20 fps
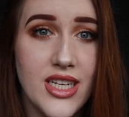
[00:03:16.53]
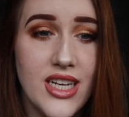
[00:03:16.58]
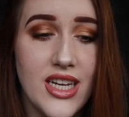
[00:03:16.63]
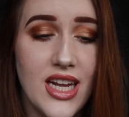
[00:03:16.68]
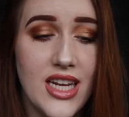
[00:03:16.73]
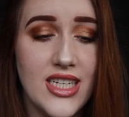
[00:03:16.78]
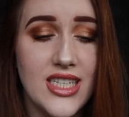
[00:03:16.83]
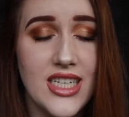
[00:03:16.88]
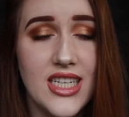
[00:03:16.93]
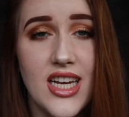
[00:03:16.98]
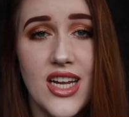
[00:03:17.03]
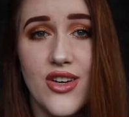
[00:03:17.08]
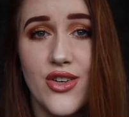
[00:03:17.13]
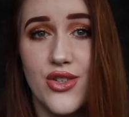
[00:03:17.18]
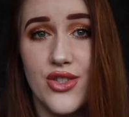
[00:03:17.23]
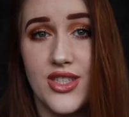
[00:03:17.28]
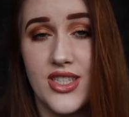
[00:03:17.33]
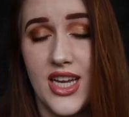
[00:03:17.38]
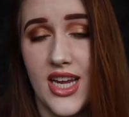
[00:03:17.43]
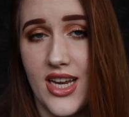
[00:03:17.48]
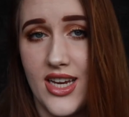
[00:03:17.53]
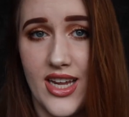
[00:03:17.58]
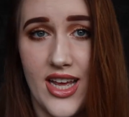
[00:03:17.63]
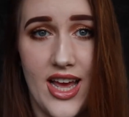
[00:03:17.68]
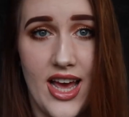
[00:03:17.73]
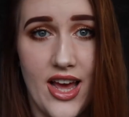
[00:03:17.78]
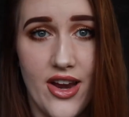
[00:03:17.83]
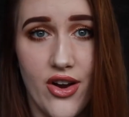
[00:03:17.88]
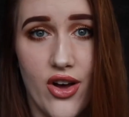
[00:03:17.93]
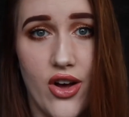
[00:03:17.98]
and I didn't understand
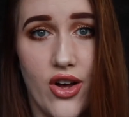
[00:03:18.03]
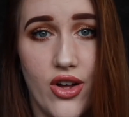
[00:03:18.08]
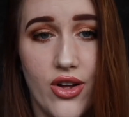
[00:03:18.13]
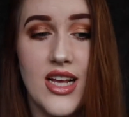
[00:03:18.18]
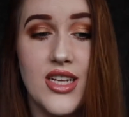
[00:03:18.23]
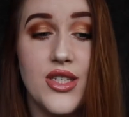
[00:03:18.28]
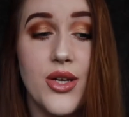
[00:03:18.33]
it at all.